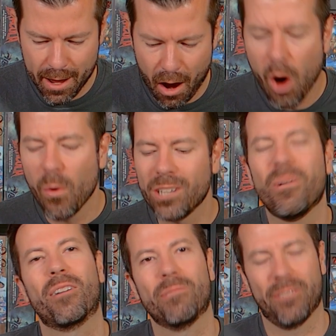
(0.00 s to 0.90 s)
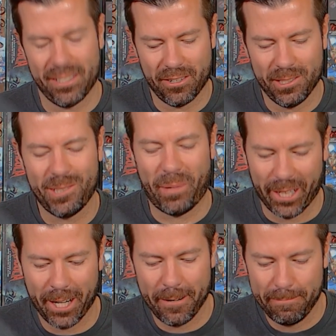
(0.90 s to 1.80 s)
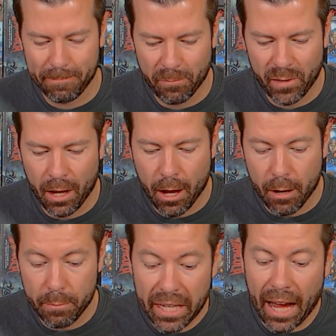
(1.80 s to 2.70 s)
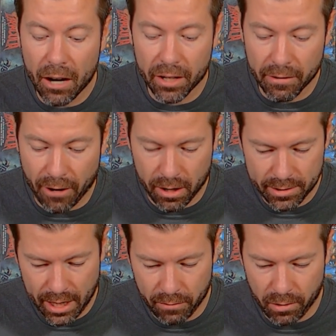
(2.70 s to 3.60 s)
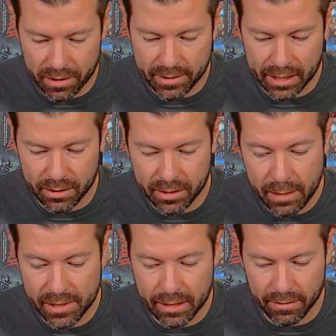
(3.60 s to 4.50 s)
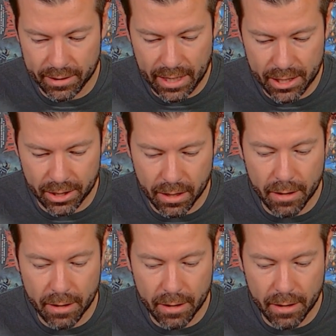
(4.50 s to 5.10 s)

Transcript: Always welcomes visitors, period. Being out in the far side of what the sector deems civilization,